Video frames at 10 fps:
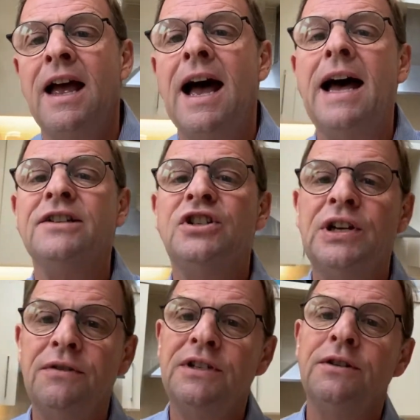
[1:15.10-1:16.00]
and
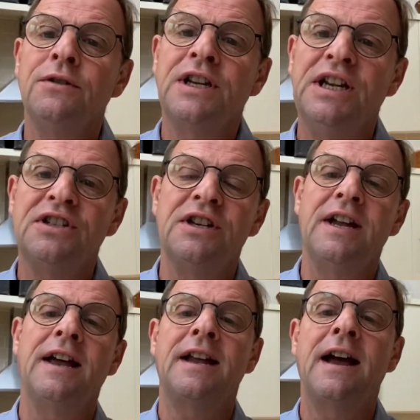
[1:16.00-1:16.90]
choose your kitchen
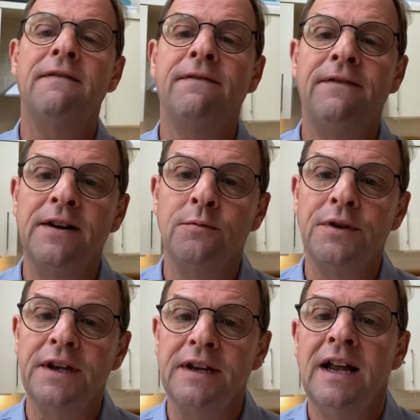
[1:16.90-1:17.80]
and have fun with
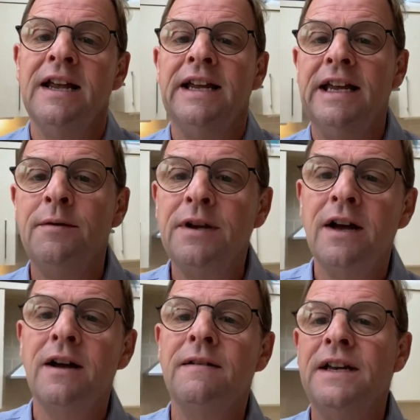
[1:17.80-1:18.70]
it. Here we
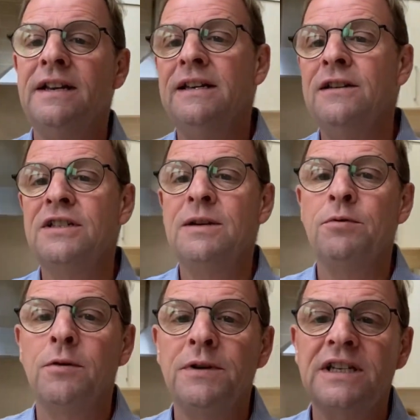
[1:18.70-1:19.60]
are in Lucy
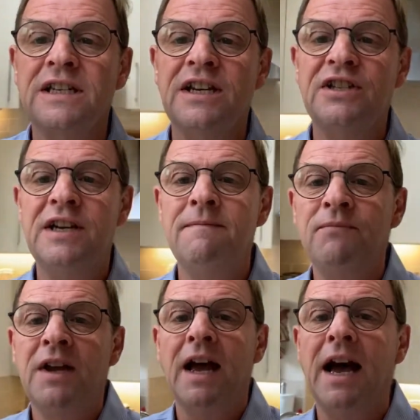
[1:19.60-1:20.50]
Properties kitchen,
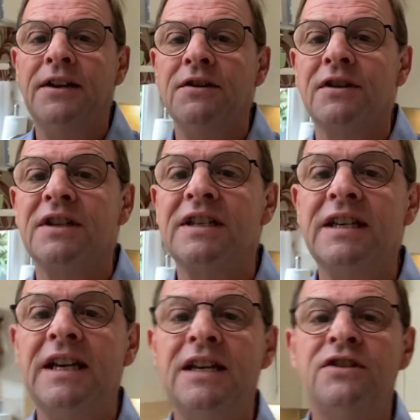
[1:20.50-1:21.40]
and you can
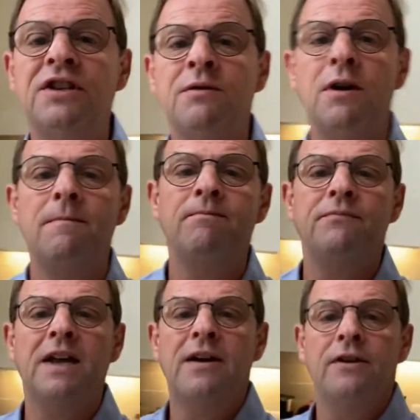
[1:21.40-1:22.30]
see, do you know what?
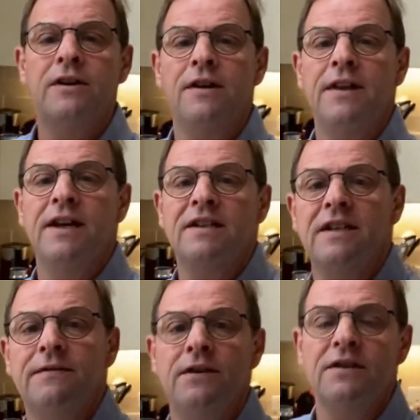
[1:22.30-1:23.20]
Have a look at that, see
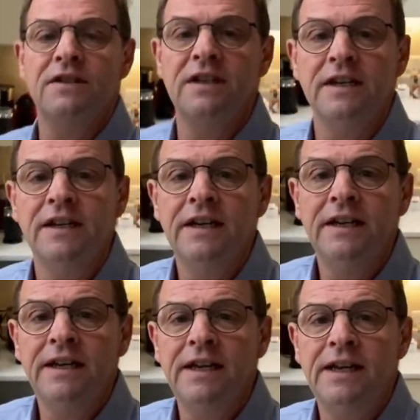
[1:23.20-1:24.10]
if you can see it.
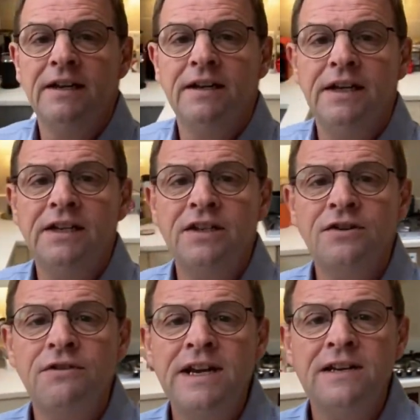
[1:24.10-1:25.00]
It's a
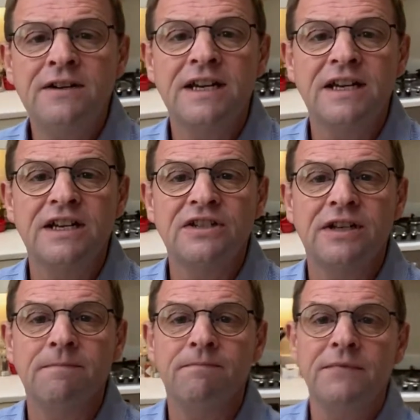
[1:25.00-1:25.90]
great looking
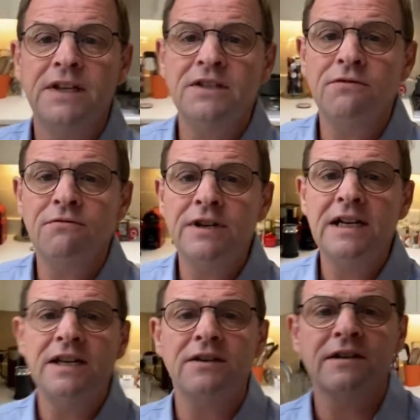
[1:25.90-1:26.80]
kitchen. It's a
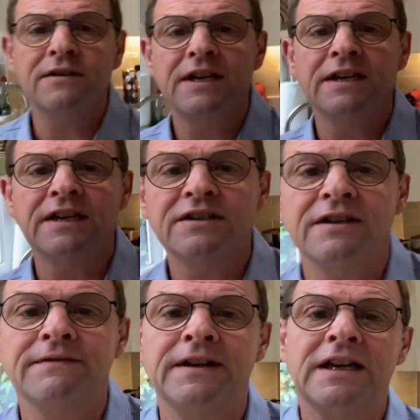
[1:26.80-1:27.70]
really good looking kitchen.
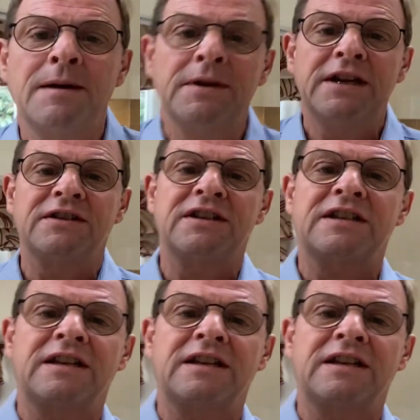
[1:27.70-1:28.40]
If I come here, just